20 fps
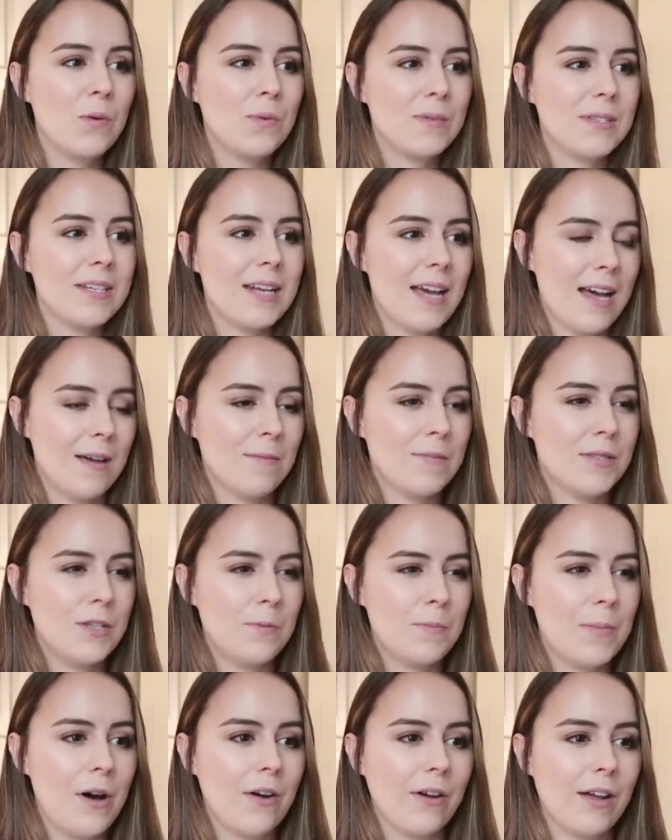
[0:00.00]
was an
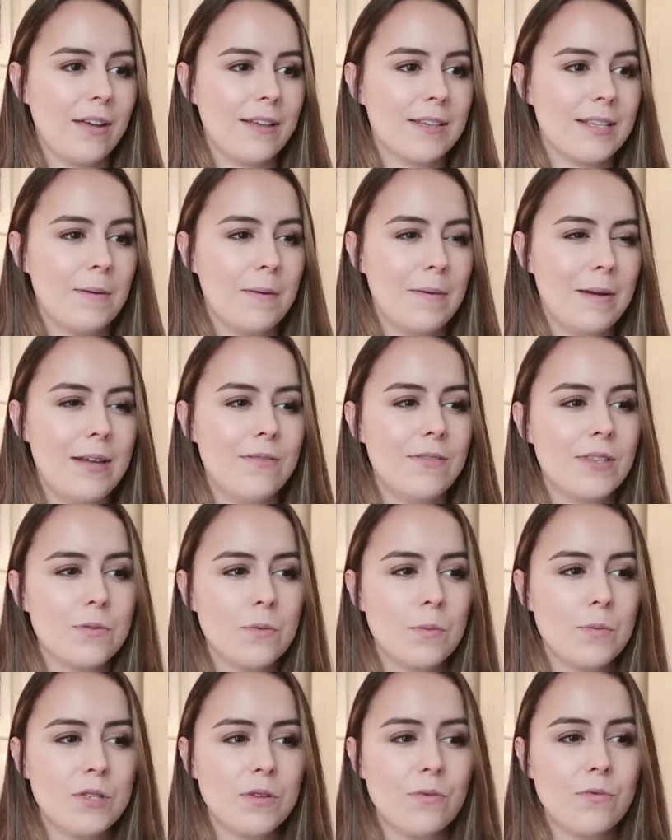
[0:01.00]
absolute bargain because I believe
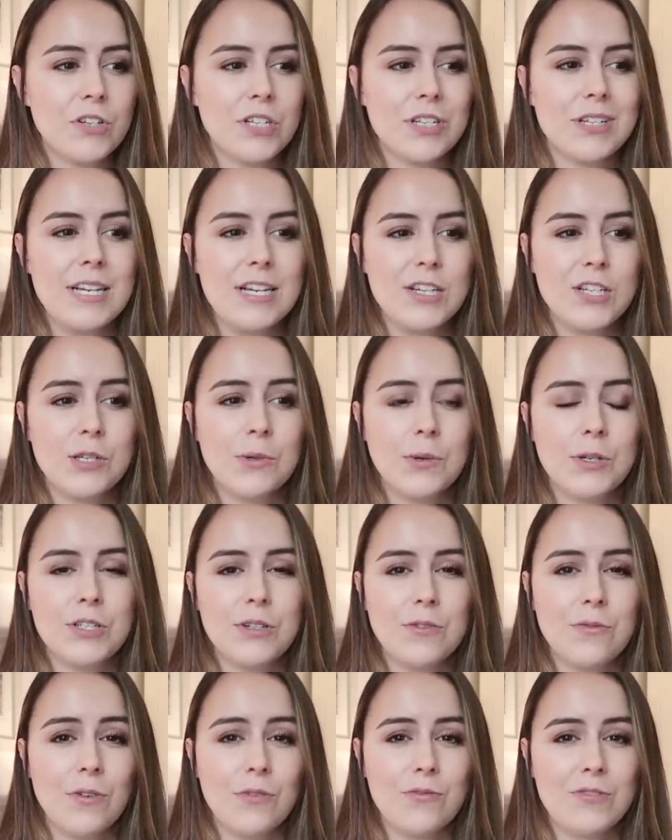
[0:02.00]
this one was originally
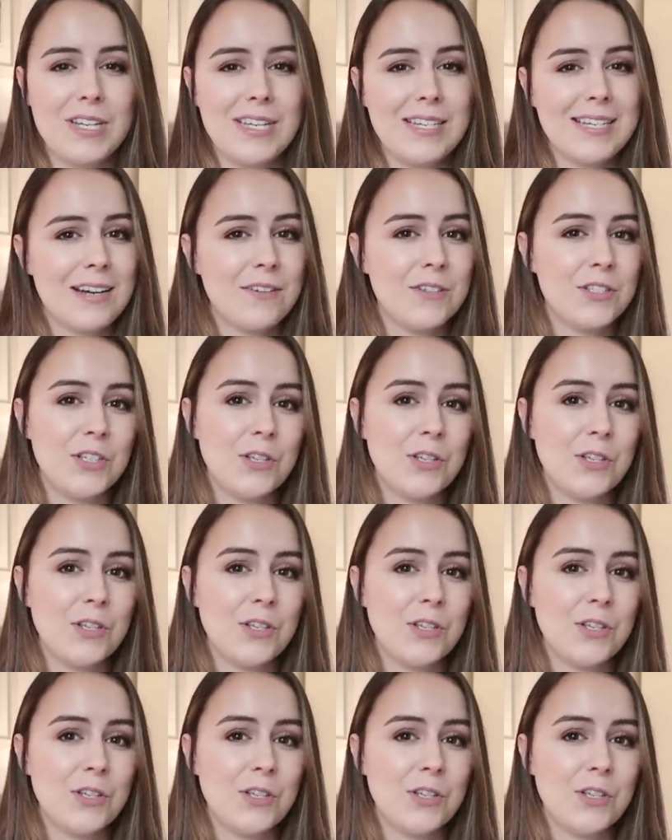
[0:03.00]
$250 down